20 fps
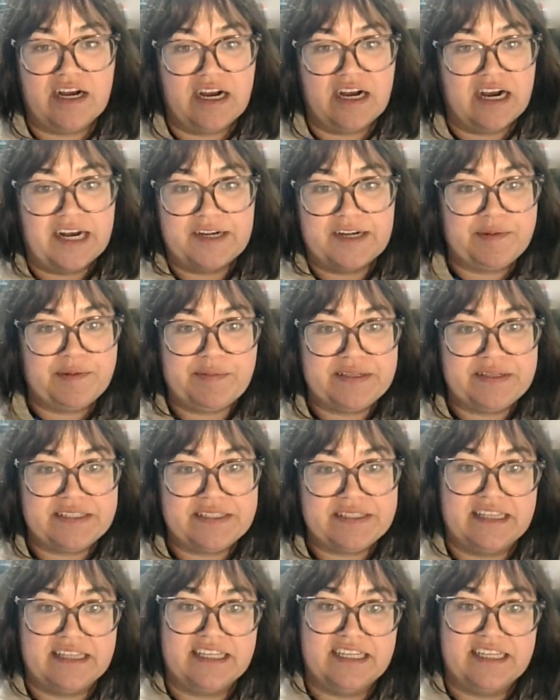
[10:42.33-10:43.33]

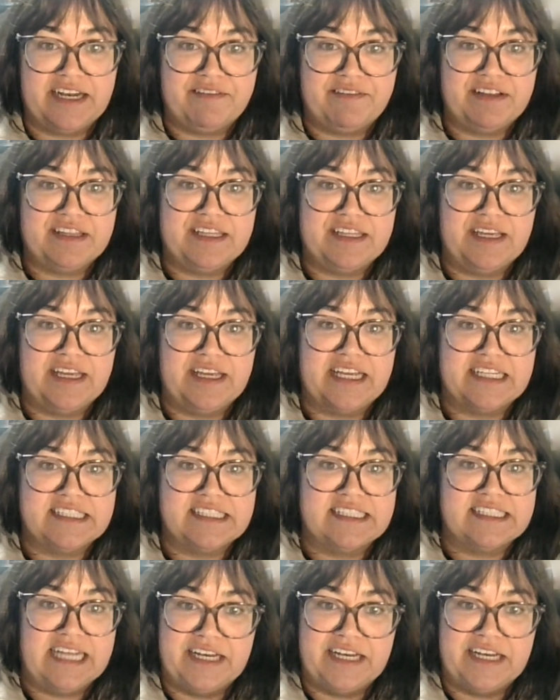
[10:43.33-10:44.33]
100% that everything
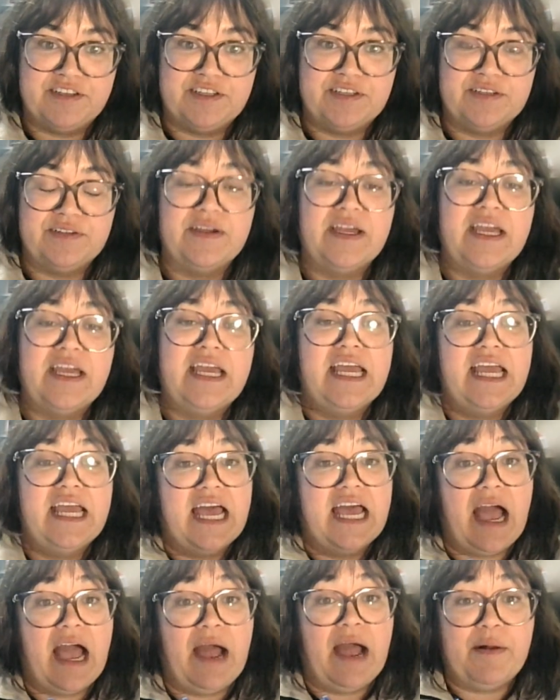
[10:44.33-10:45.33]
is native to
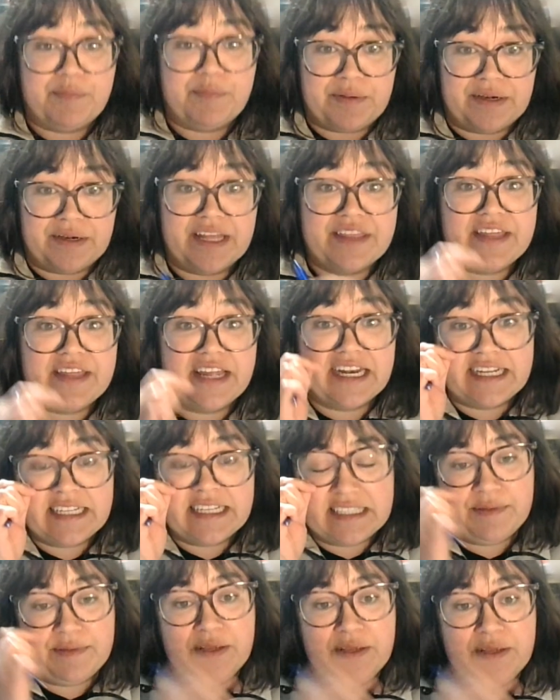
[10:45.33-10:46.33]
Alberta. That
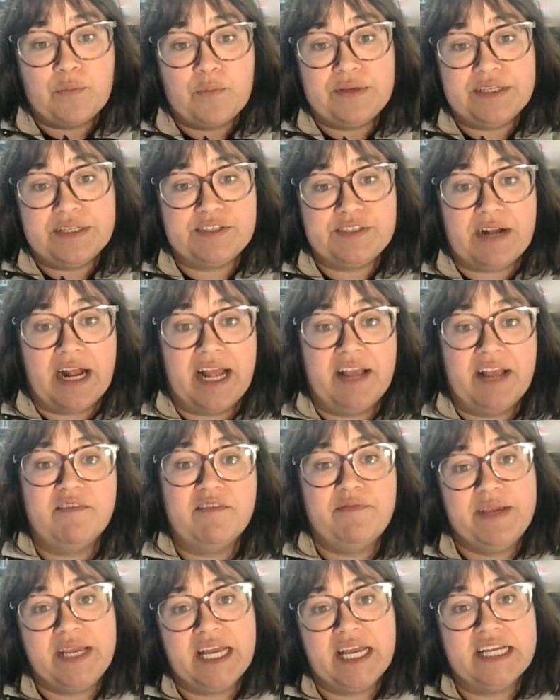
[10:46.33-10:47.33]
is something we
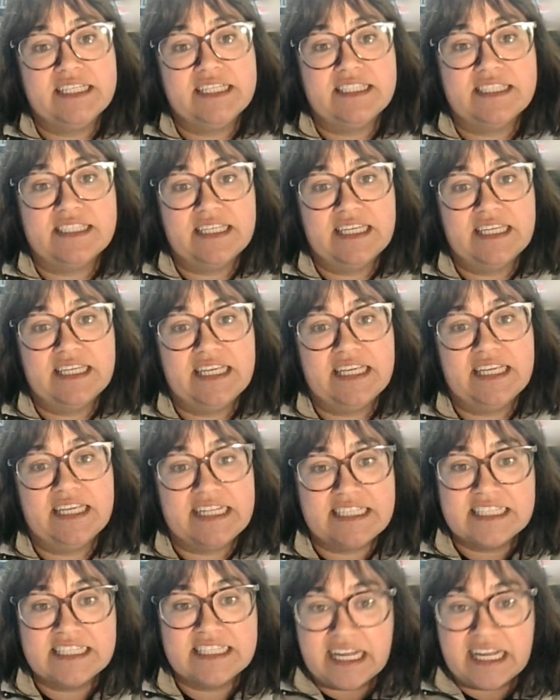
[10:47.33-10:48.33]
strive, because
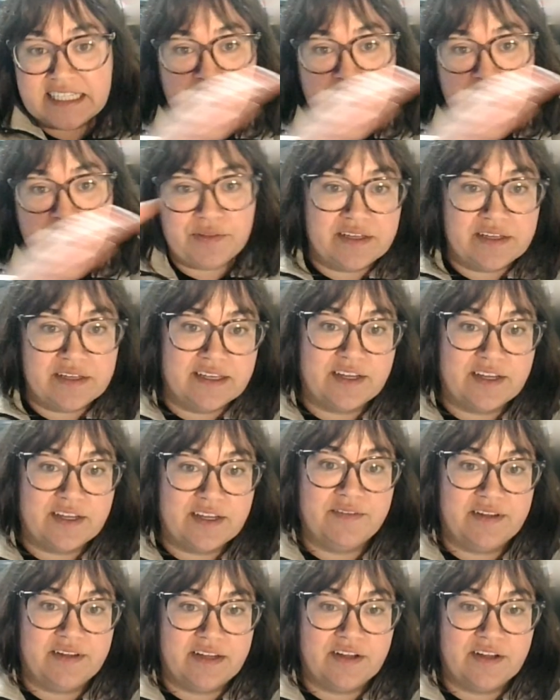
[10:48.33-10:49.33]
it's less about the
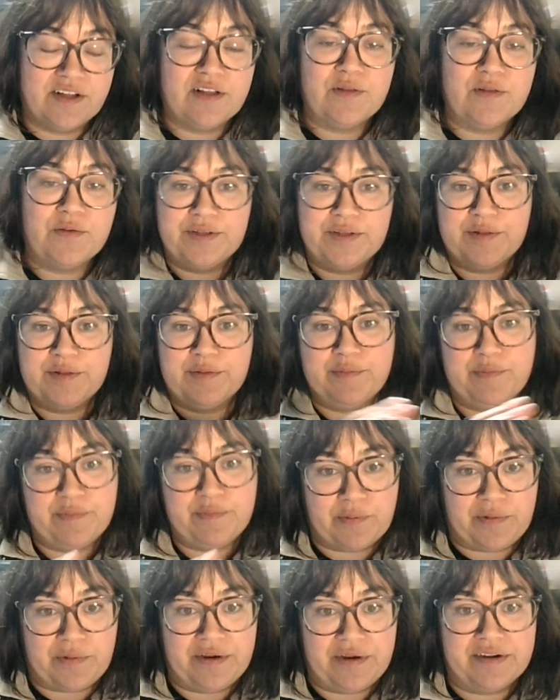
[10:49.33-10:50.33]
colonial
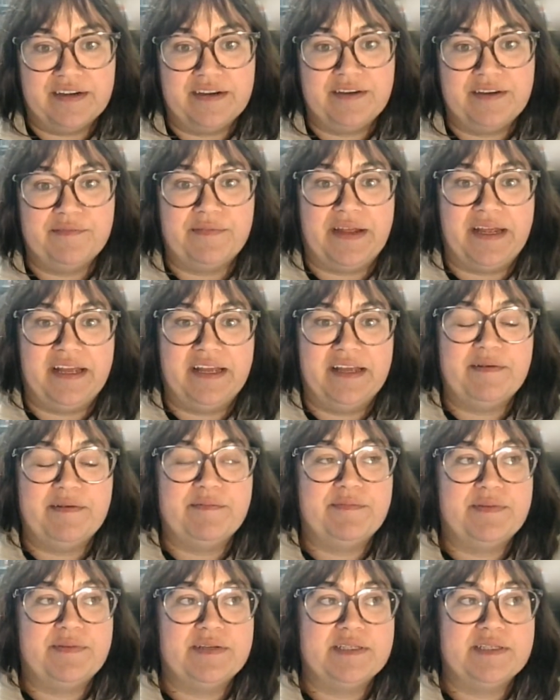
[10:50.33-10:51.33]
border in my
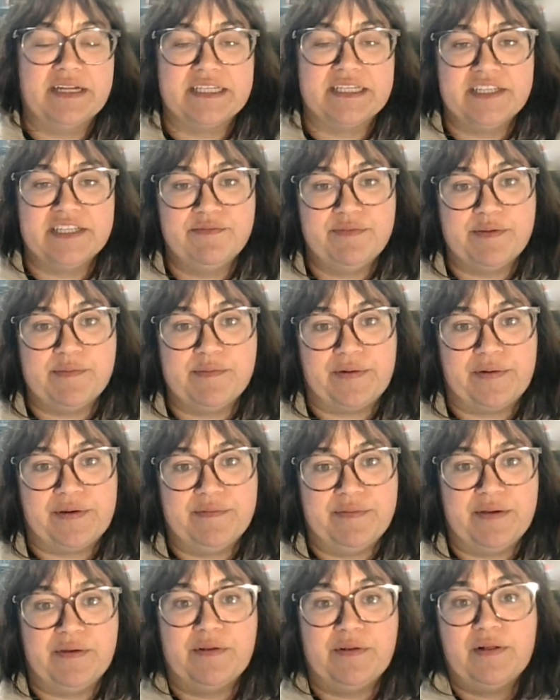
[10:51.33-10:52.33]
perspective, but more
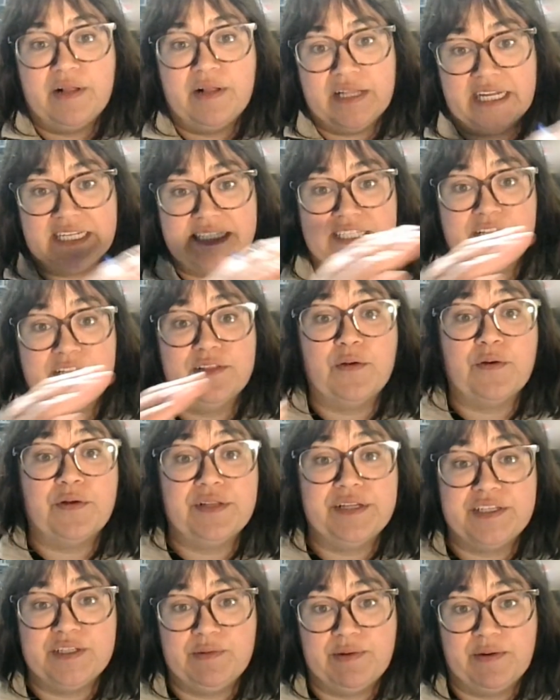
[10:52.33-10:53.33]
about collecting
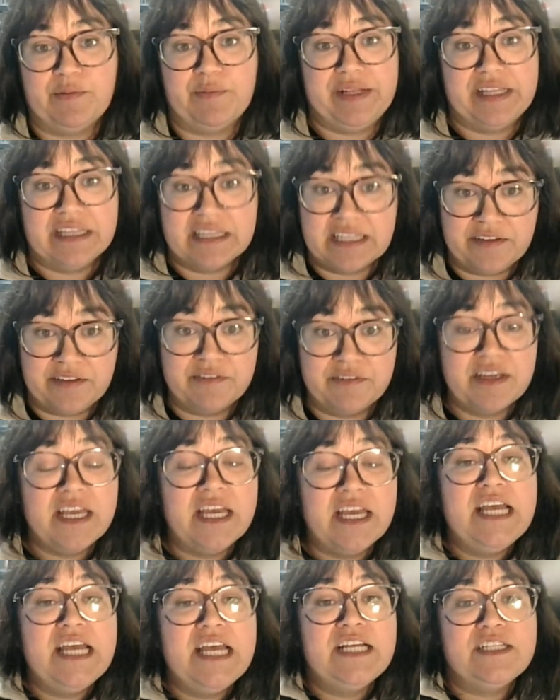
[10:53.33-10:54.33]
locally to where we live.
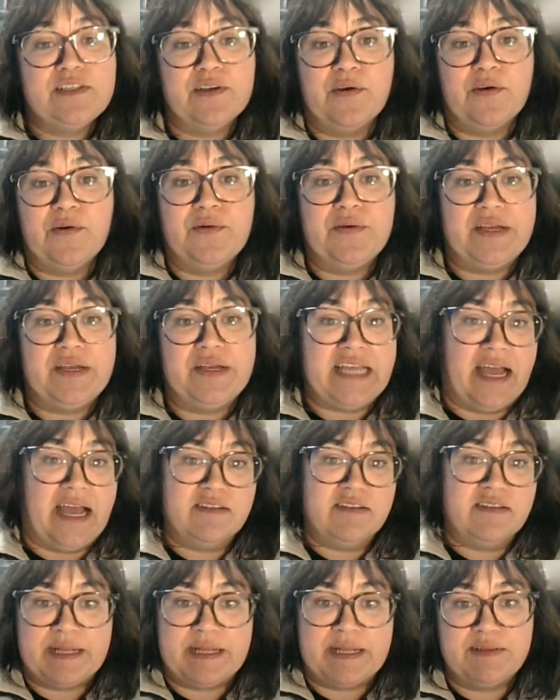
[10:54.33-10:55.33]
So
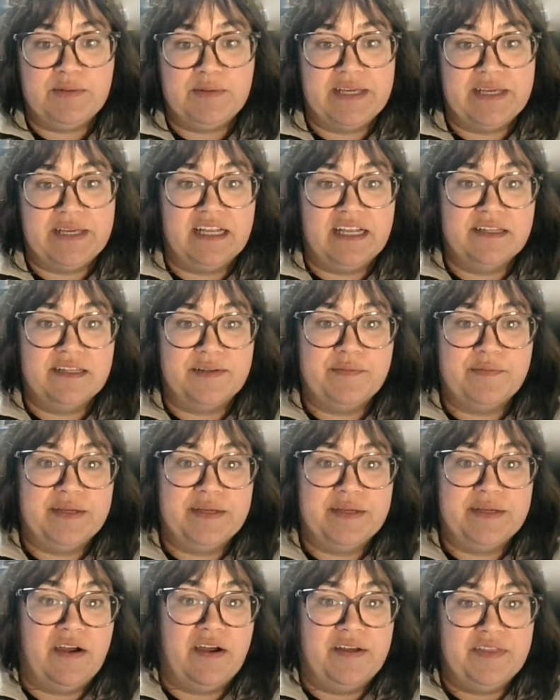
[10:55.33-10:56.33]
yeah, sometimes we get a little
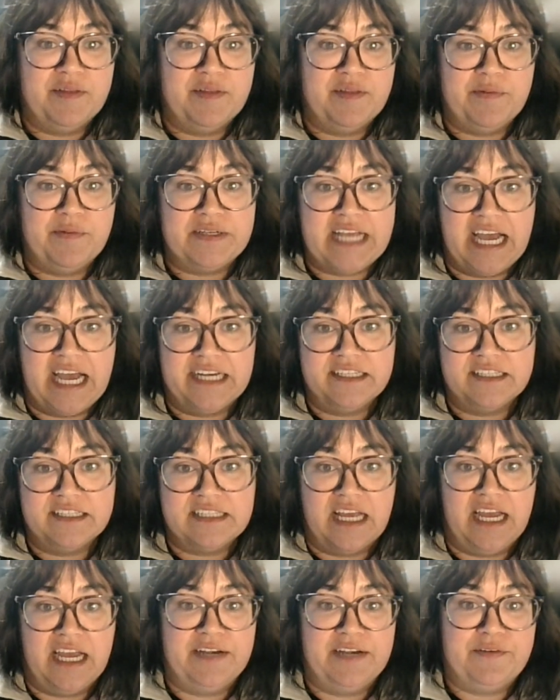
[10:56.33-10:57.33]
bit on the Montana
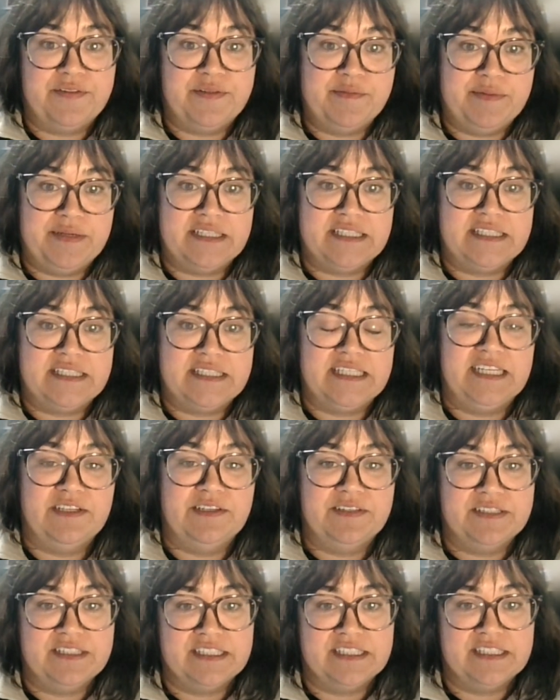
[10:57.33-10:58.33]
side or the BC
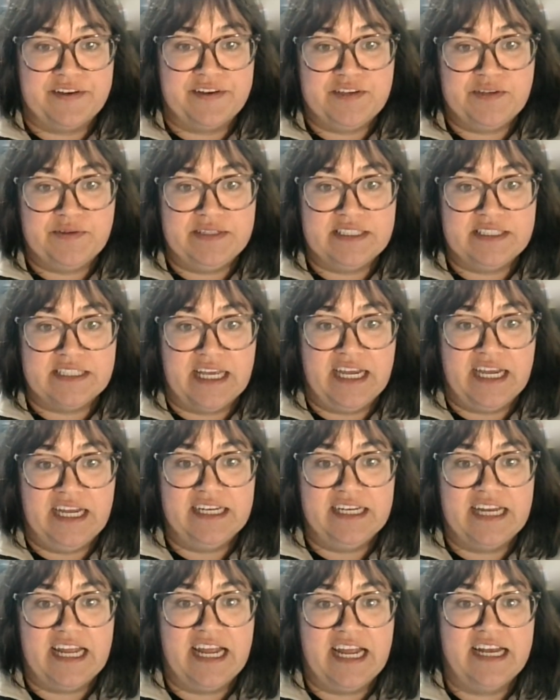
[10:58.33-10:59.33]
or the Saskatchewan side,
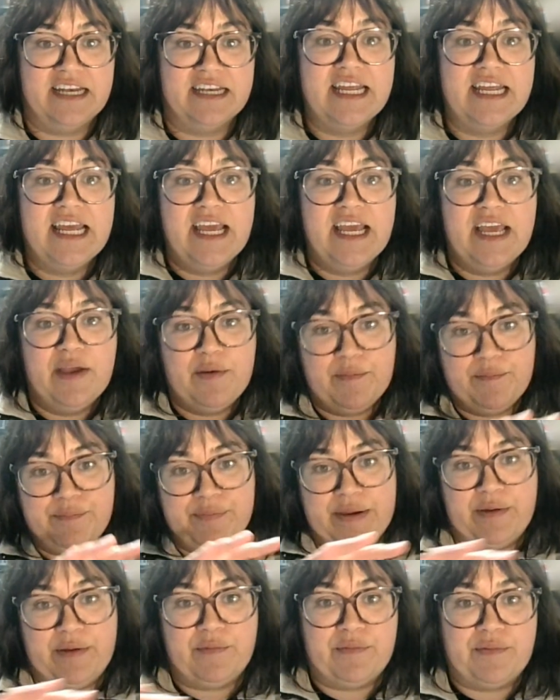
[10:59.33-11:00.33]

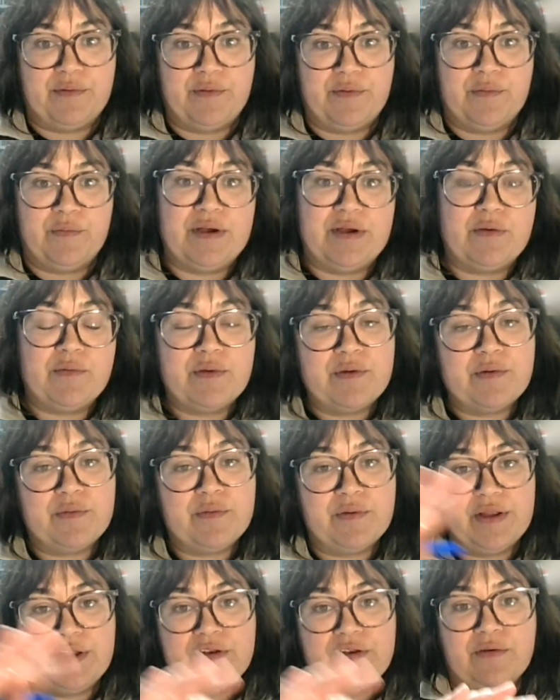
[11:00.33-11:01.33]
but
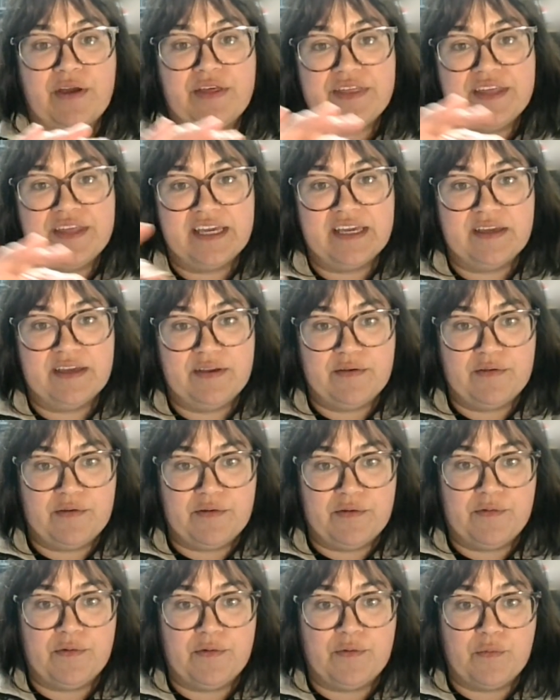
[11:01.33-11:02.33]
we're I think
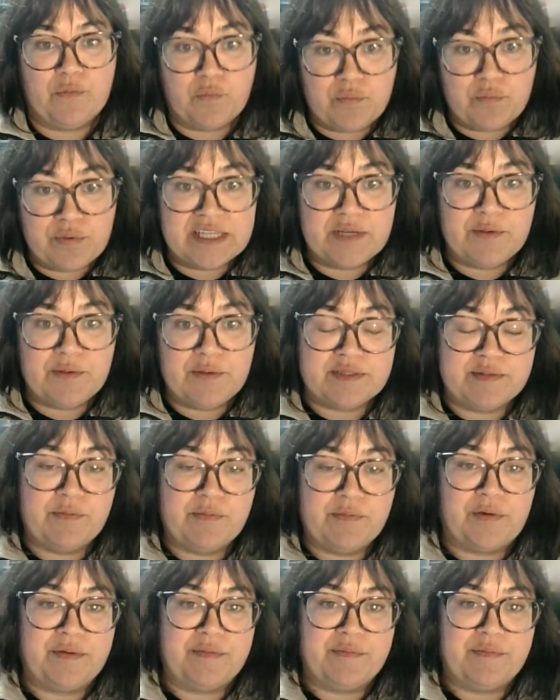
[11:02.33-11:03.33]
really what's more